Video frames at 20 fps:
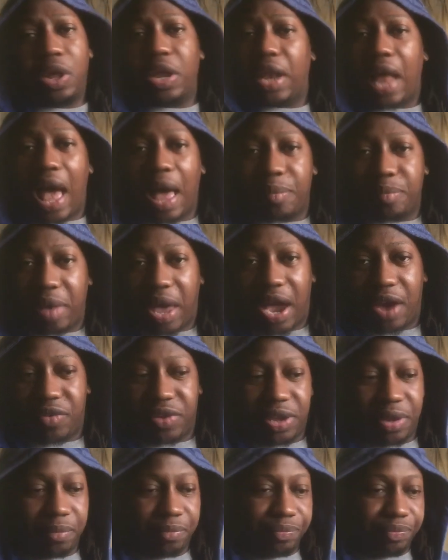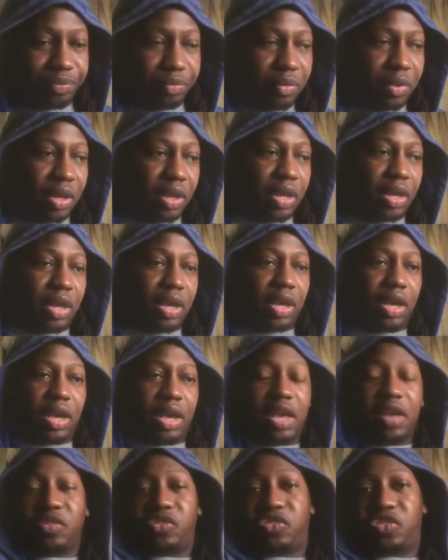They're not married.
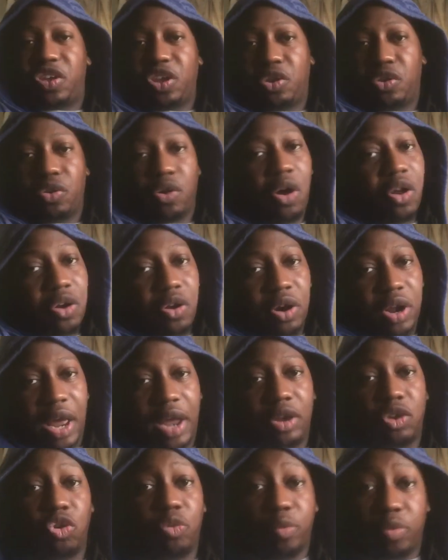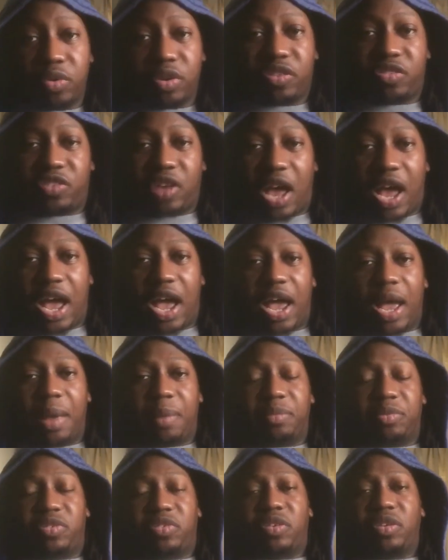He's cheated on her like numerous
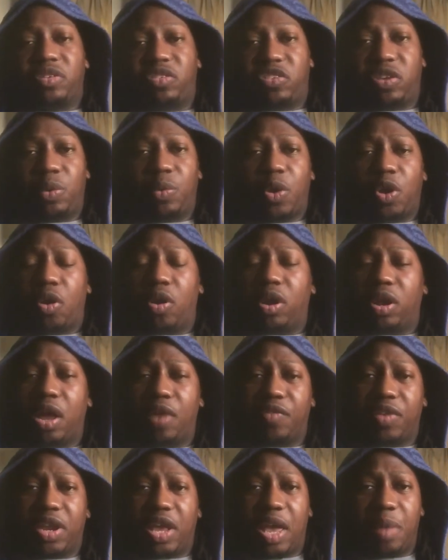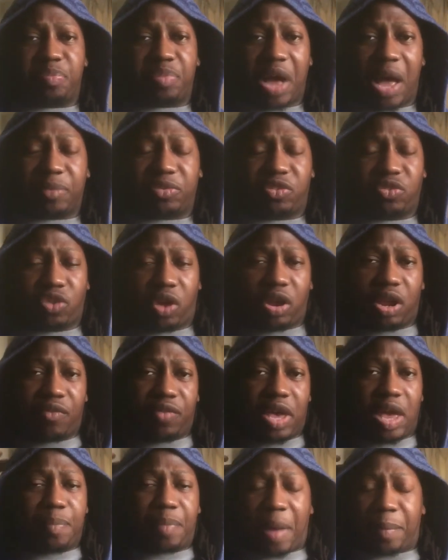times. She went on Love & Hip Hop. She was on
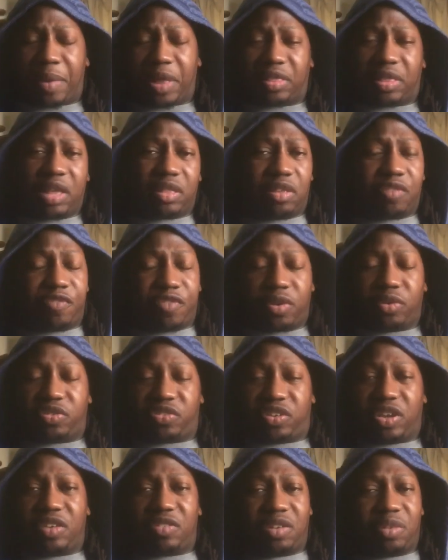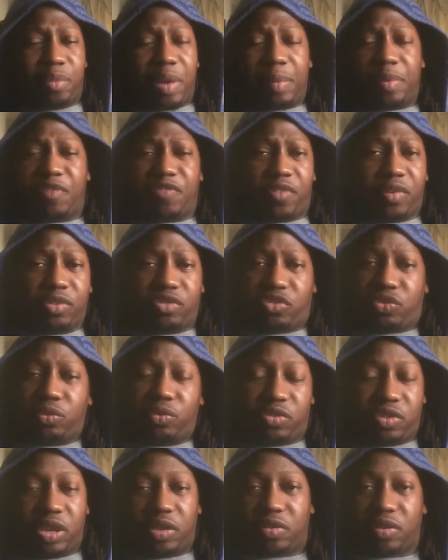Love & Hip Hop, I think, the first season, maybe first
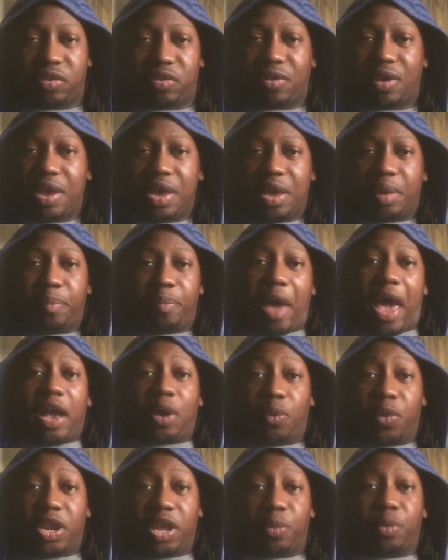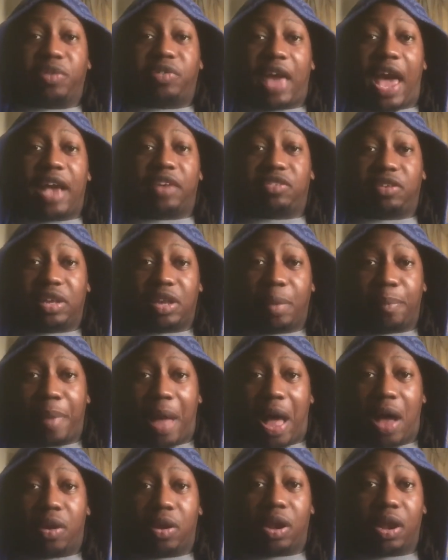two seasons, back when it was actually
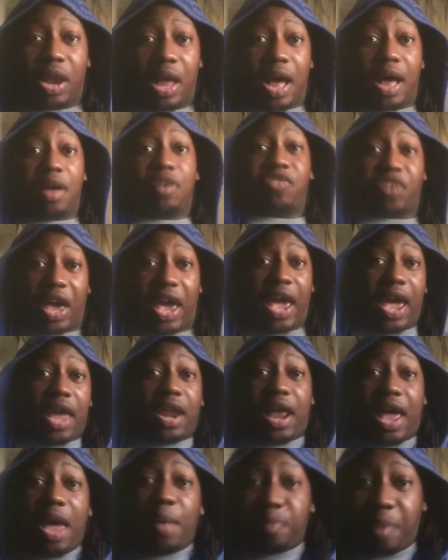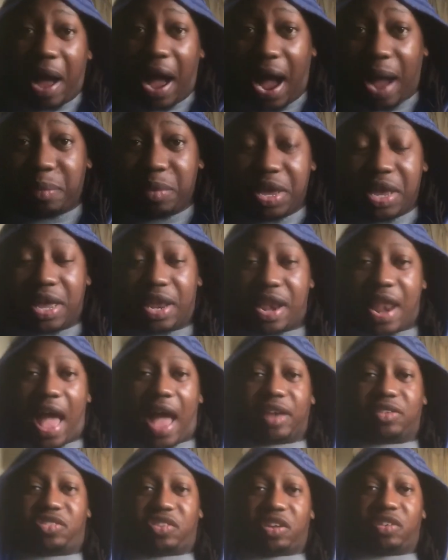about love and hip hop,
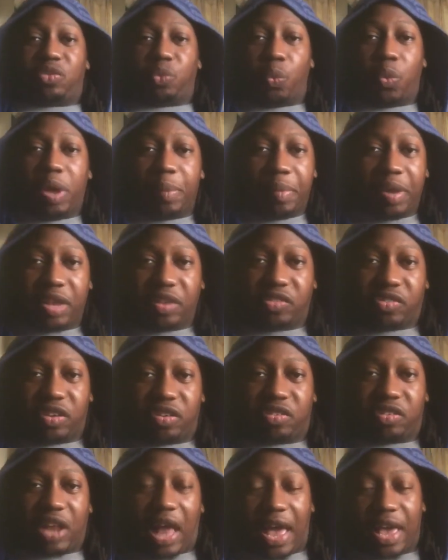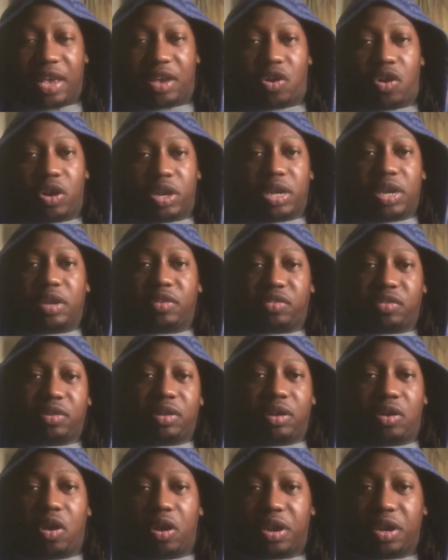not just women just like calling
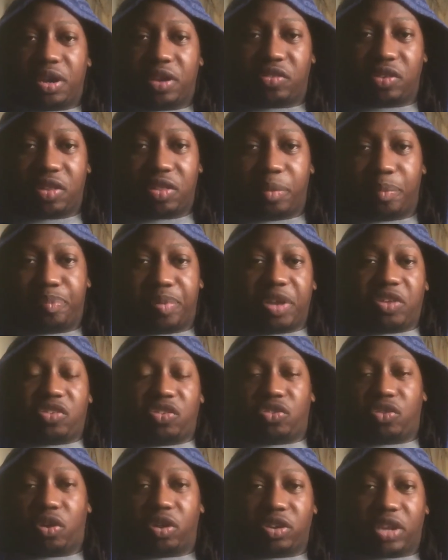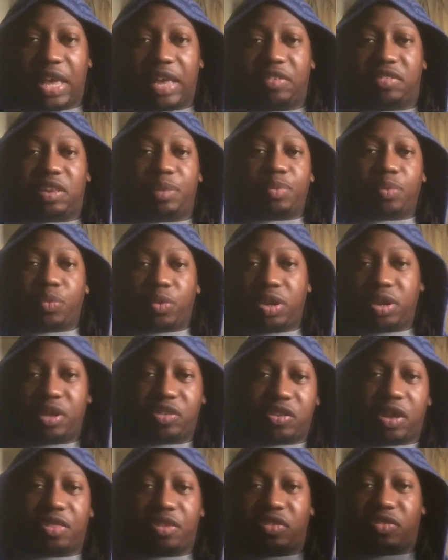each other bitches all day, sleeping with
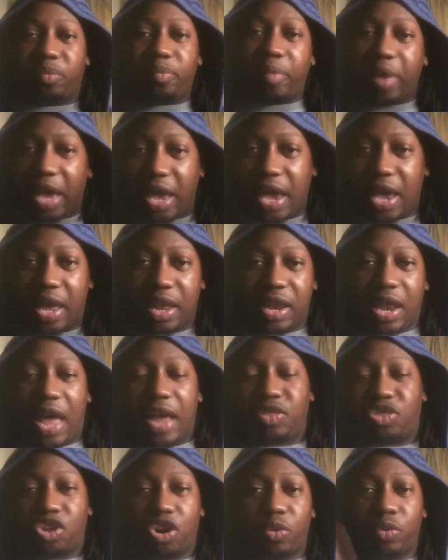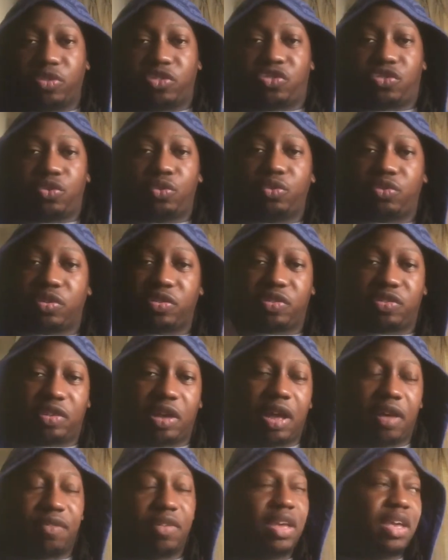each other's man, like throwing shoes and
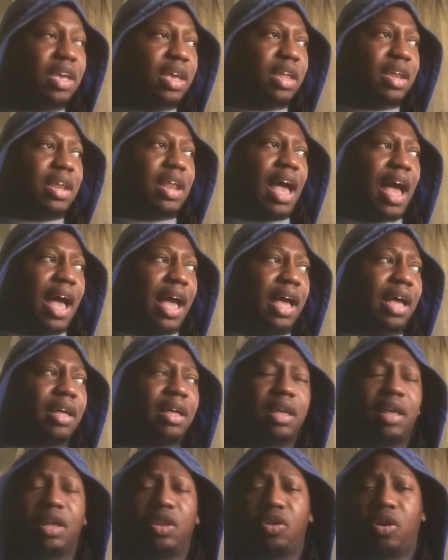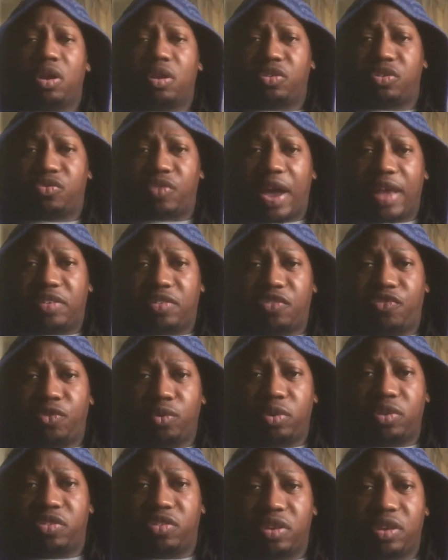stuff. Nah, and all this ratchet
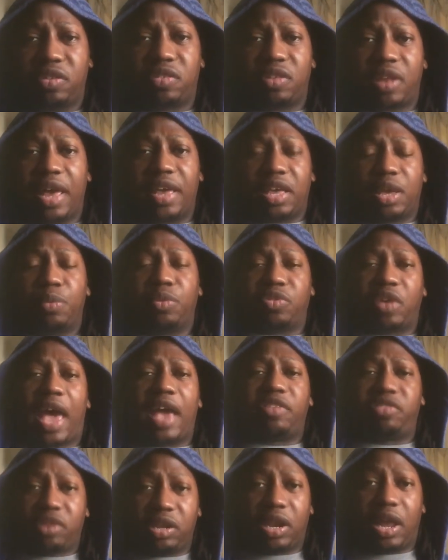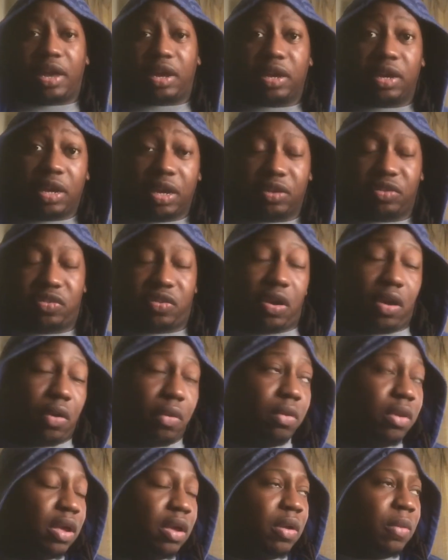foolishness. Like, it was actually like a good
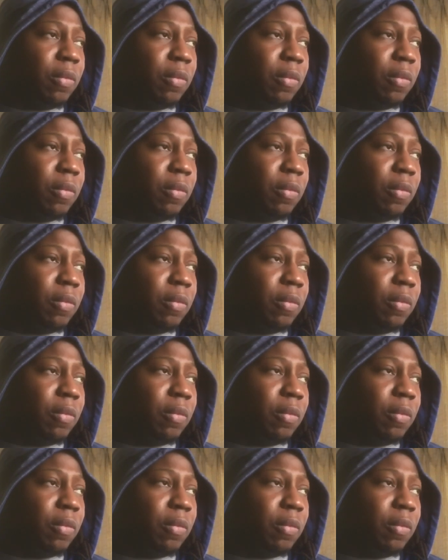show.